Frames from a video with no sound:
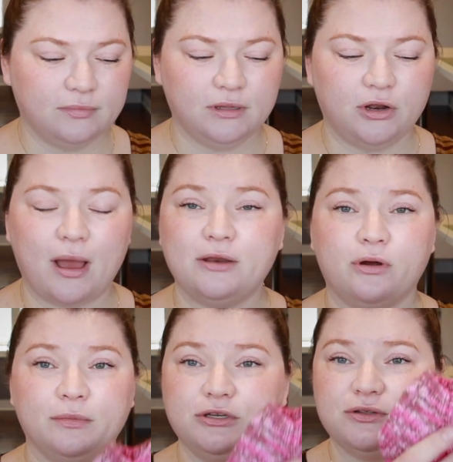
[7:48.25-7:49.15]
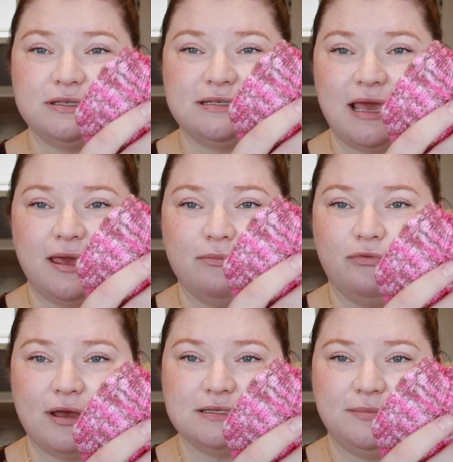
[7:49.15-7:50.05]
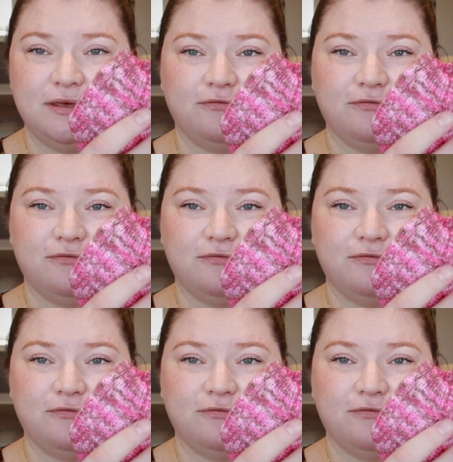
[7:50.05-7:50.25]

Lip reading: I normally do the same recipe